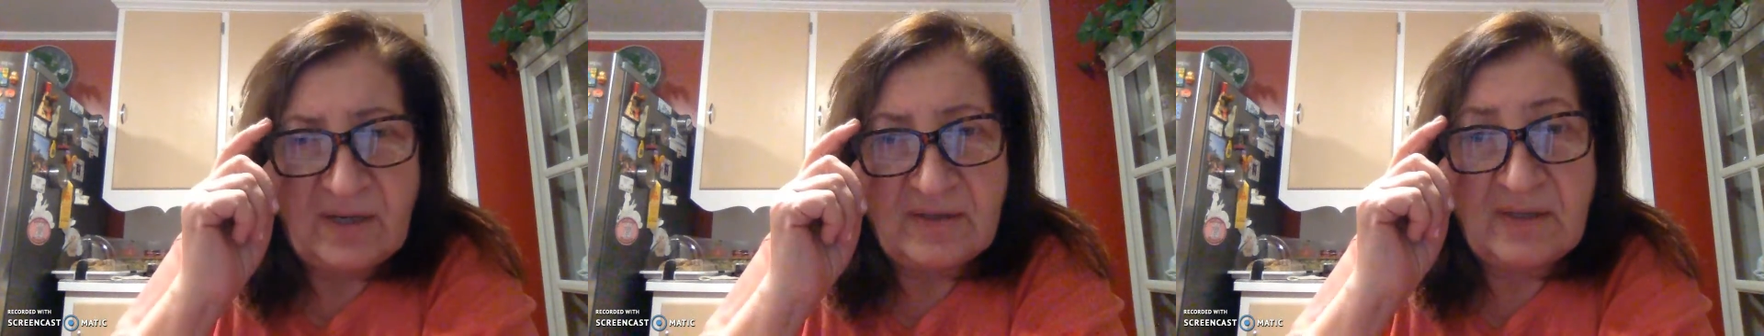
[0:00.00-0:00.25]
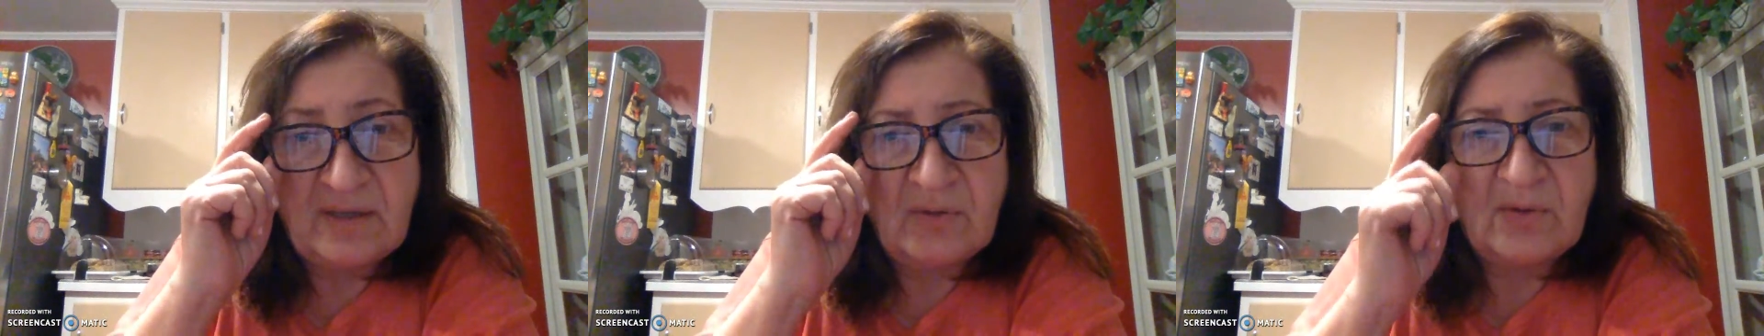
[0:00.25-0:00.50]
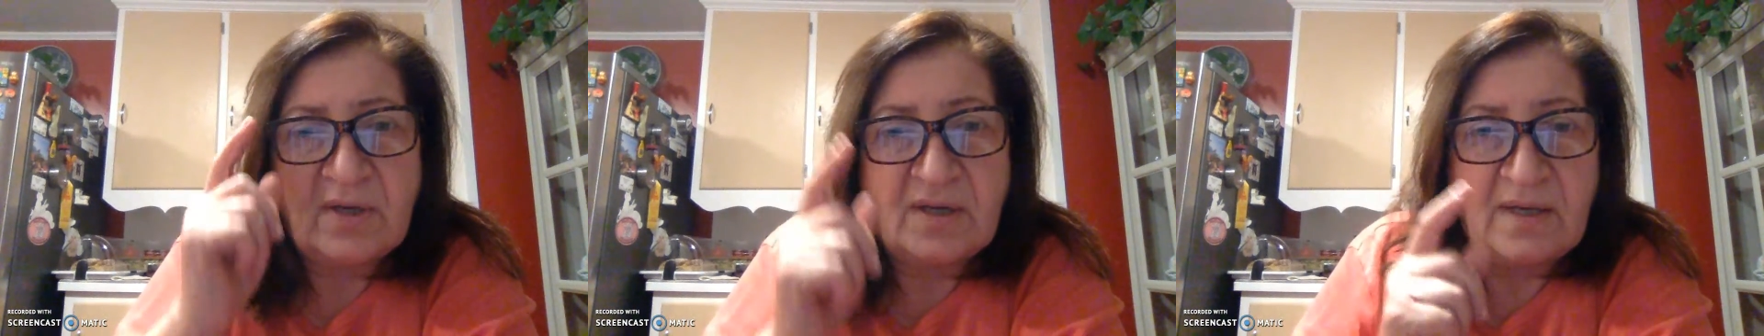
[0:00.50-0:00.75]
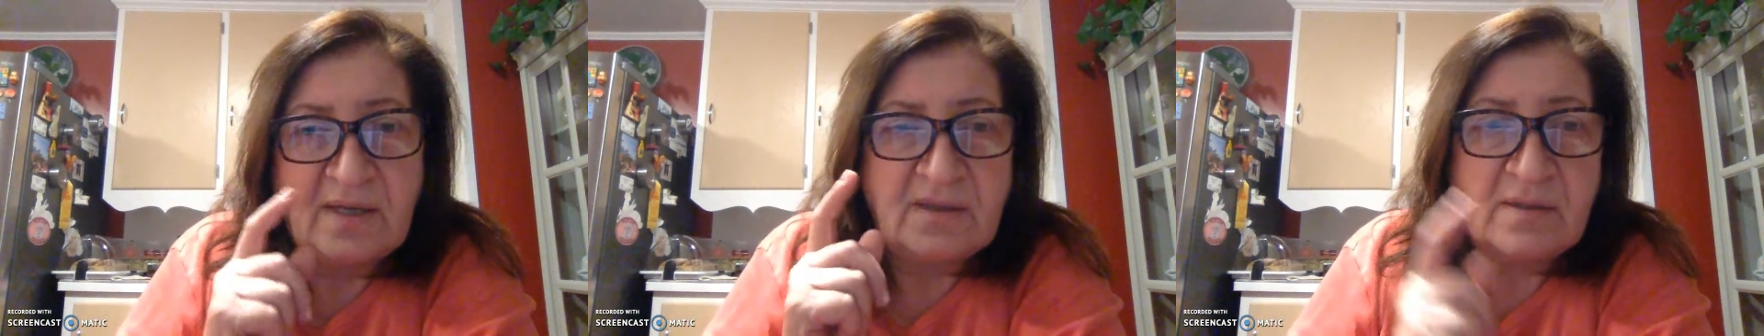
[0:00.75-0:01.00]
I think you can
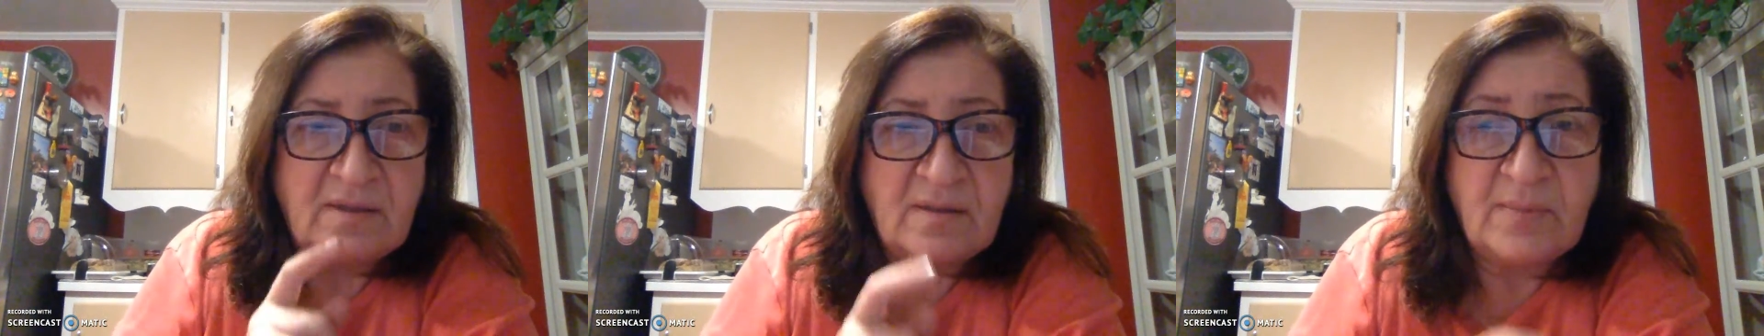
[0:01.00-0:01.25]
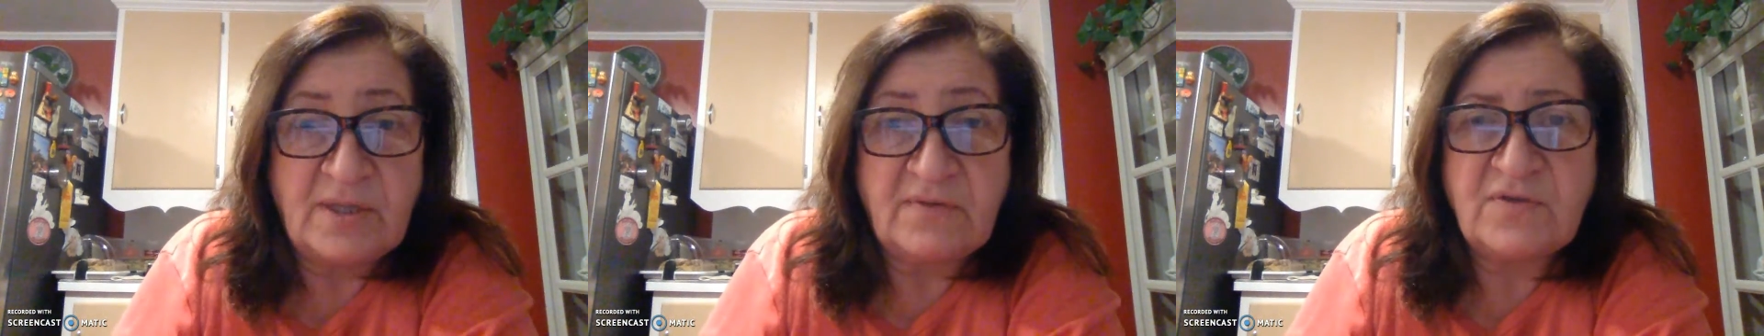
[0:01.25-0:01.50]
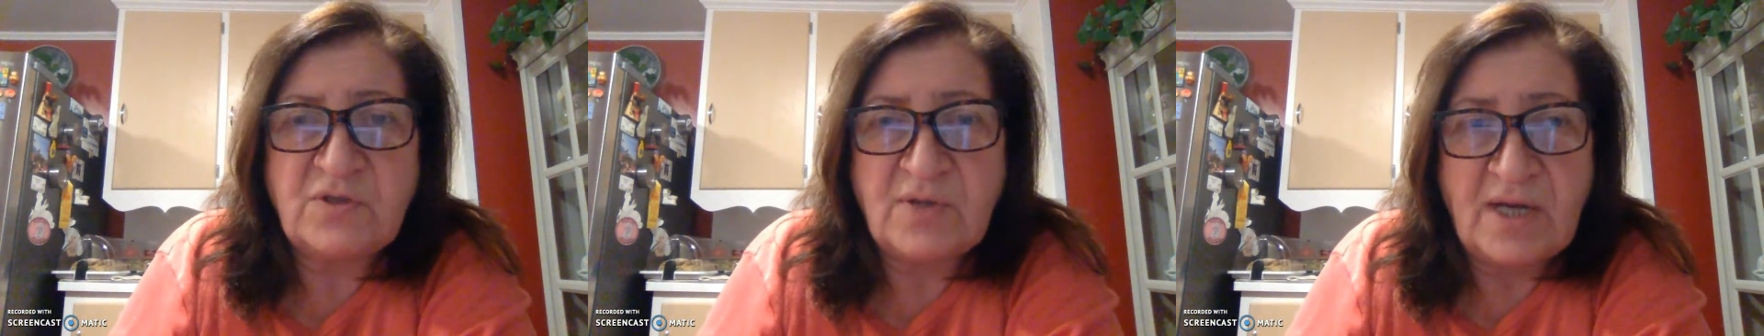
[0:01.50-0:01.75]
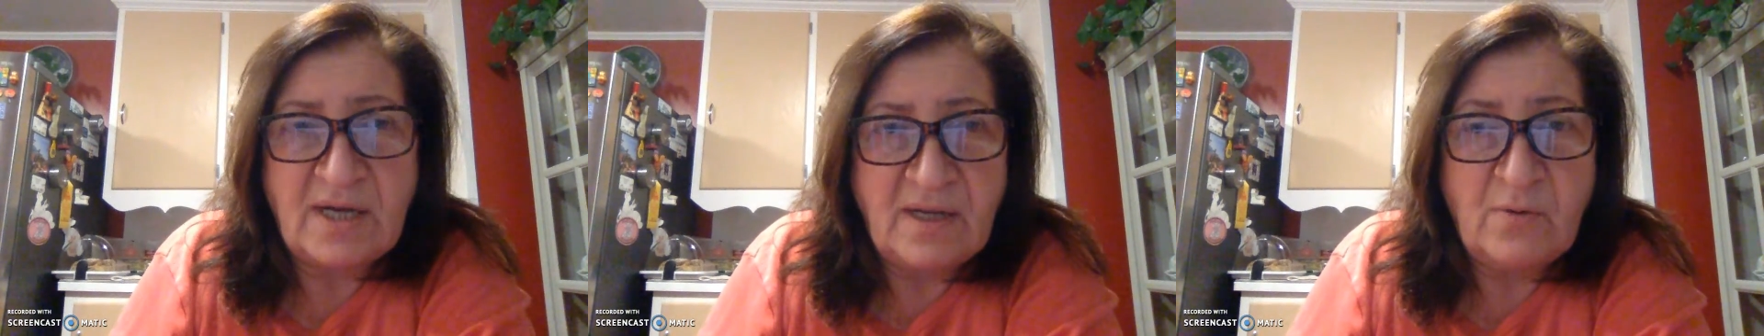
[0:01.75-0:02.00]
get a little bit of
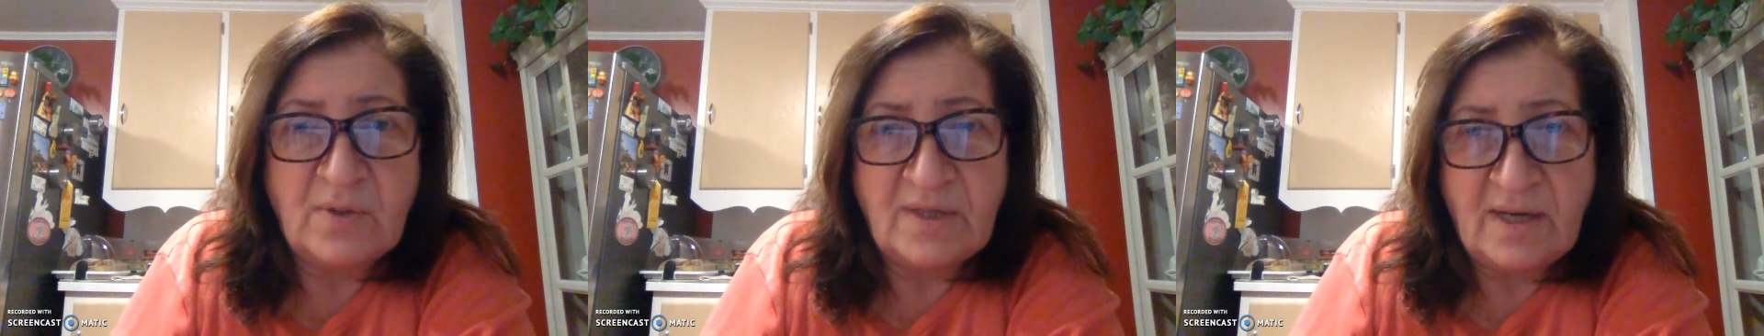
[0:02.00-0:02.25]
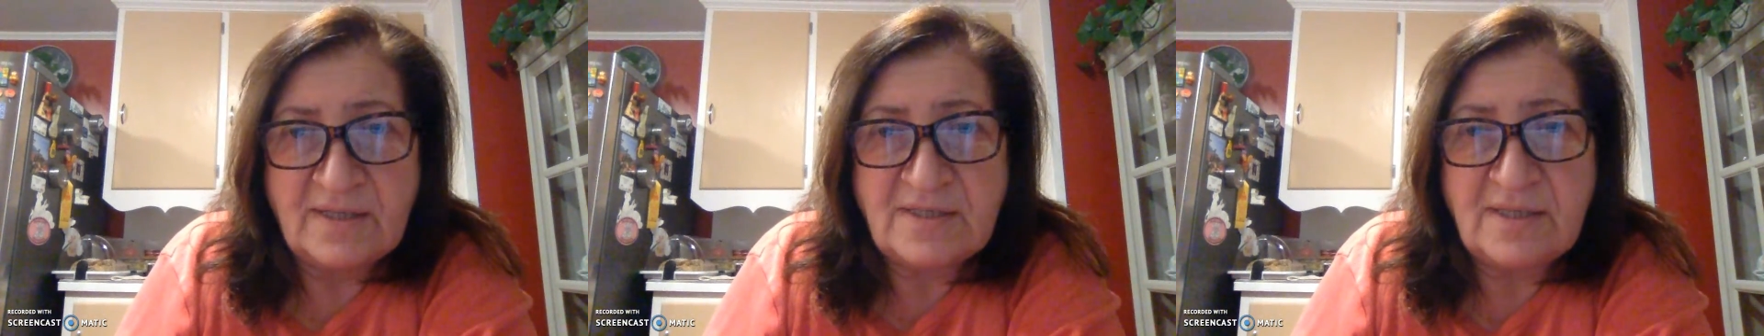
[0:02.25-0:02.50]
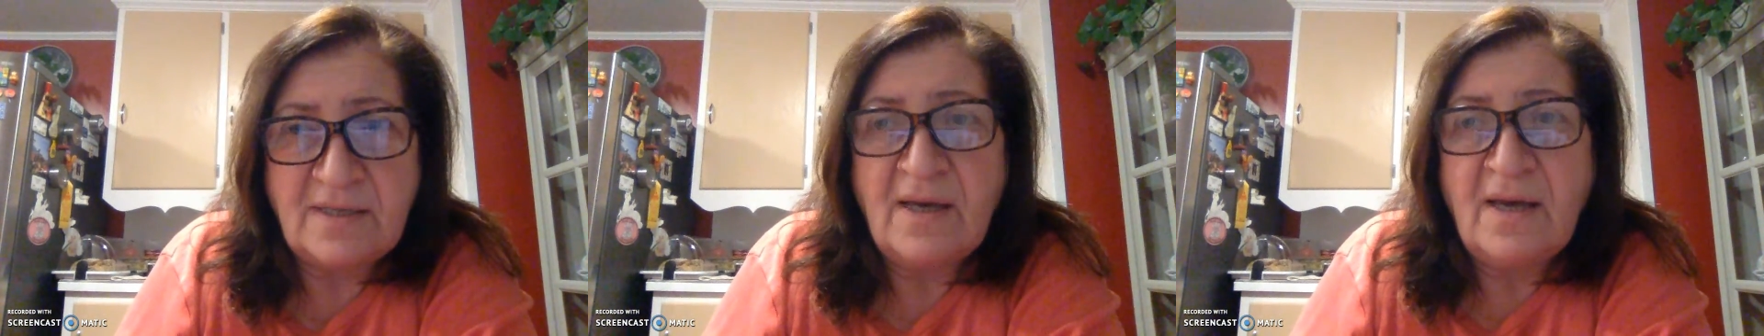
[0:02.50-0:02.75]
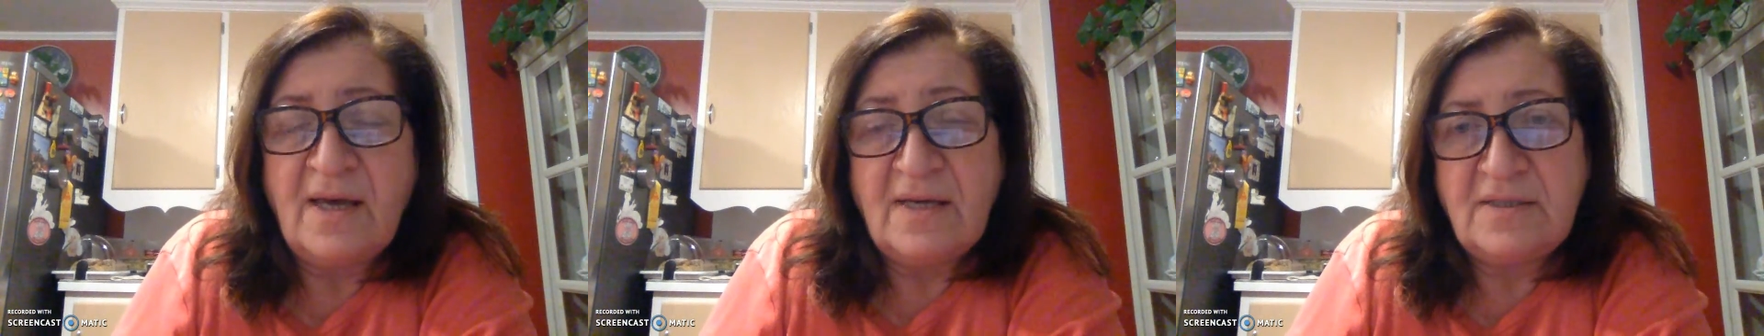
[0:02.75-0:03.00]
training with IT,
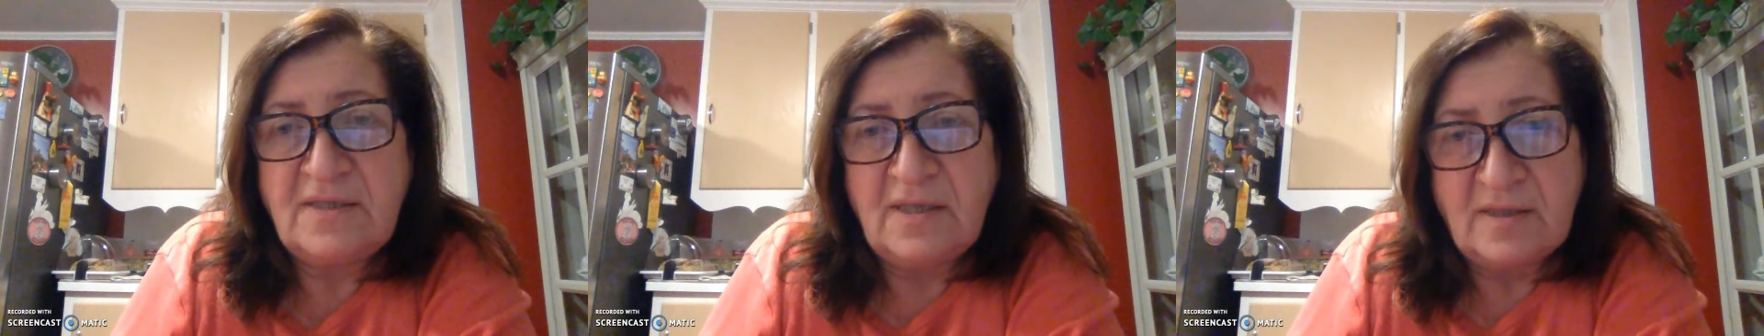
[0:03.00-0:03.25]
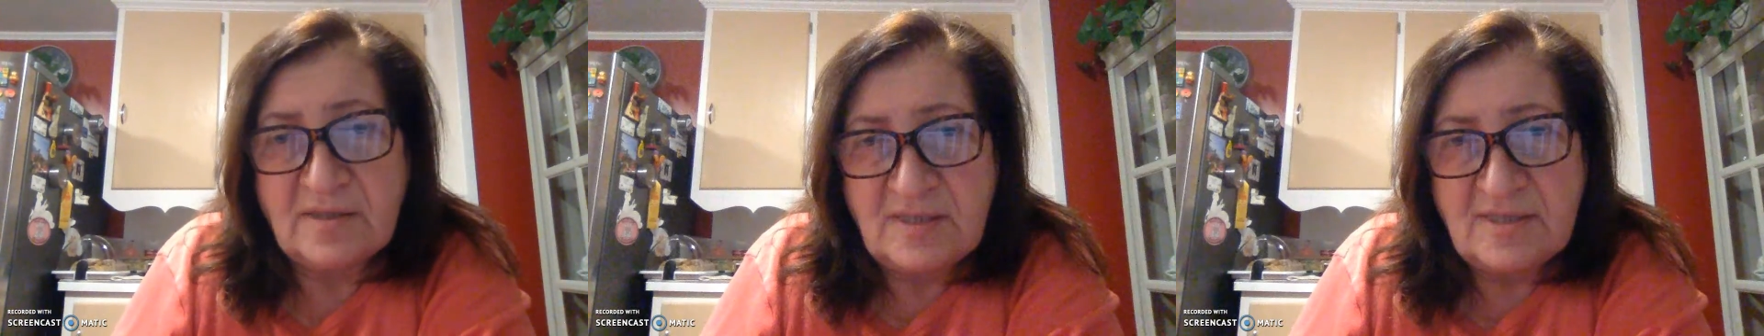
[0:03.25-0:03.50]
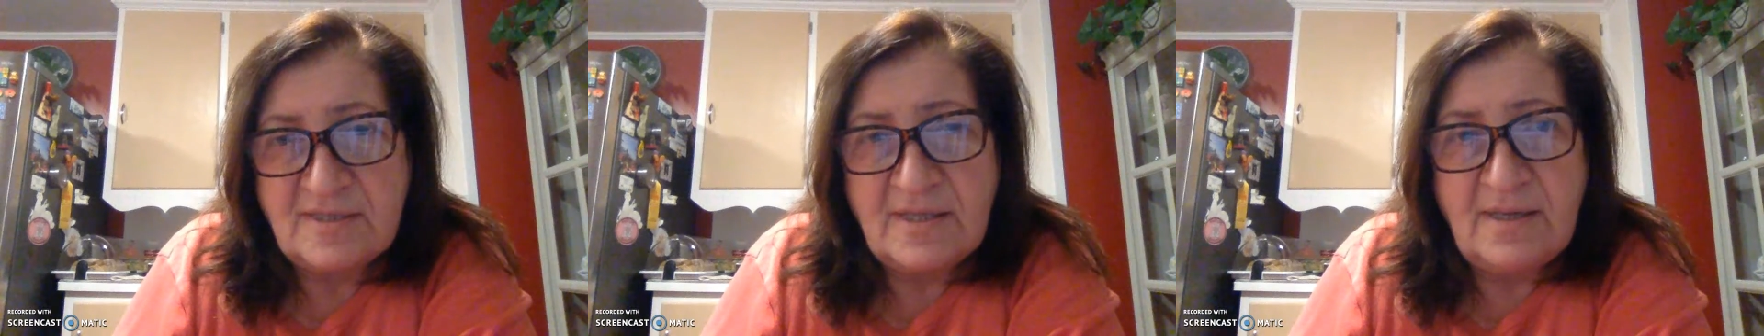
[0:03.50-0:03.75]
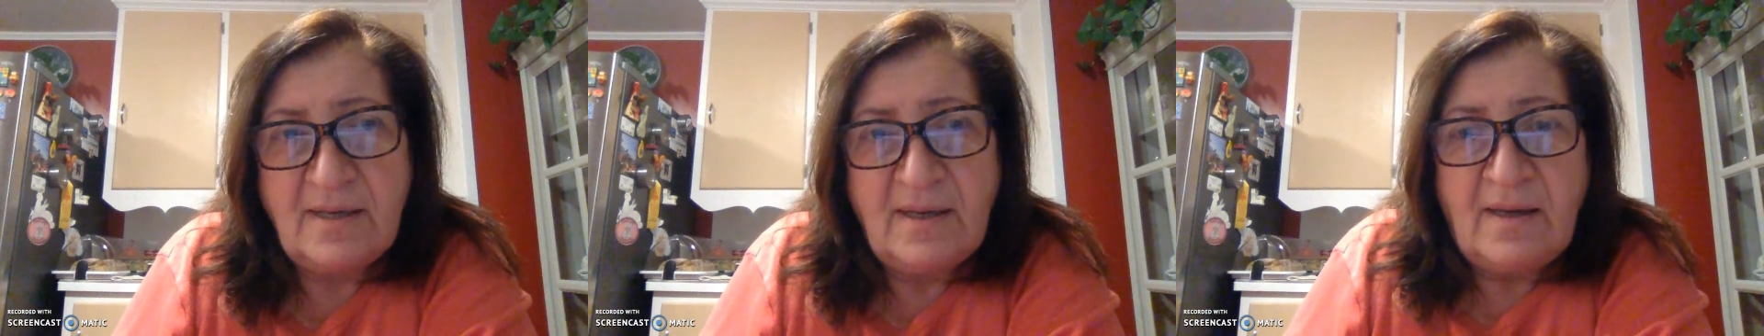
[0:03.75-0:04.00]

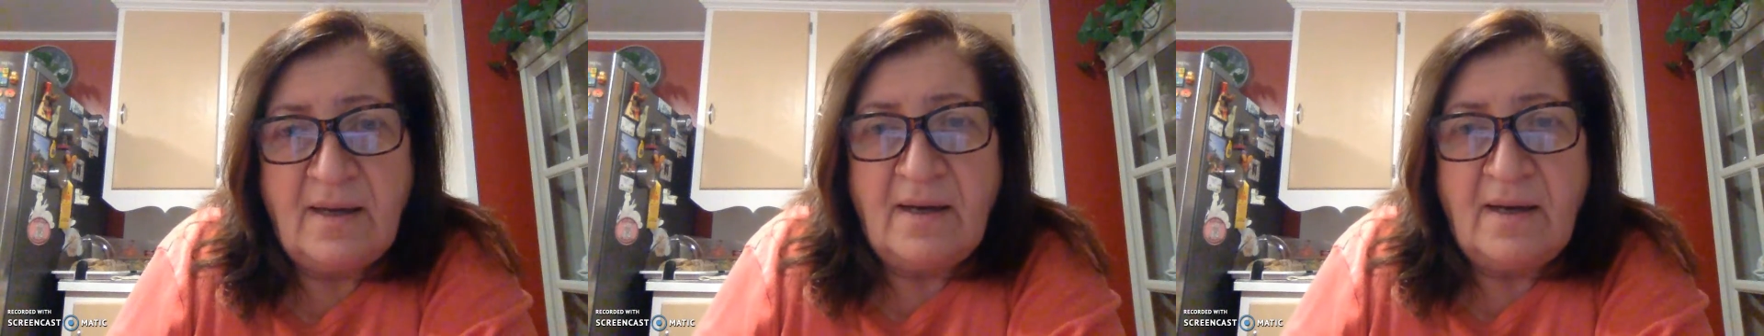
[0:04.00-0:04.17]
TLTC.